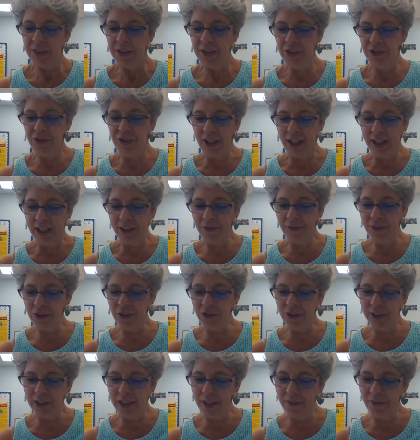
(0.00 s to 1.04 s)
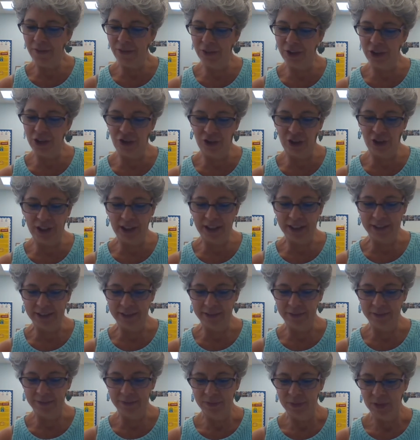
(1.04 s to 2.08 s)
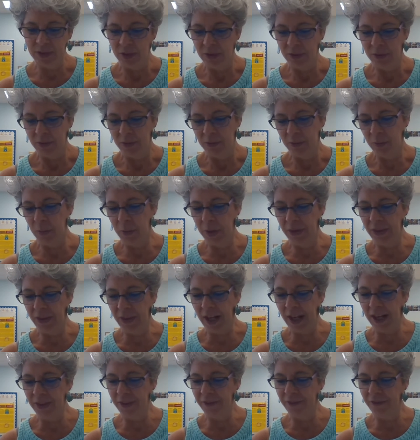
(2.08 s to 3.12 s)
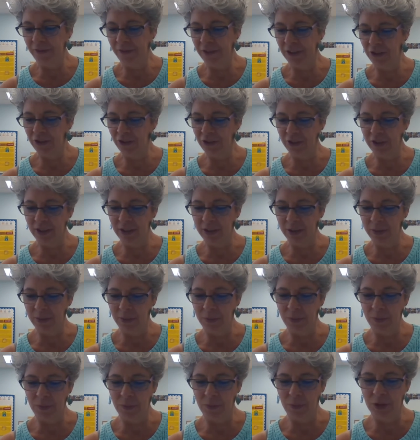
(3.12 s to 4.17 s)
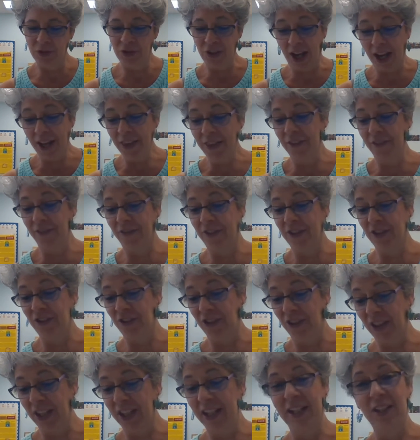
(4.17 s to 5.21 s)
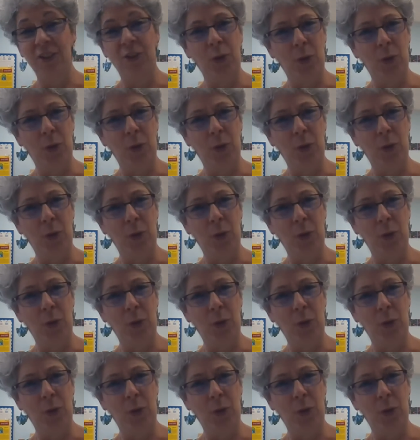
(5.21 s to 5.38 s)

The jellyfish loves to jiggle with other fish, which other fish think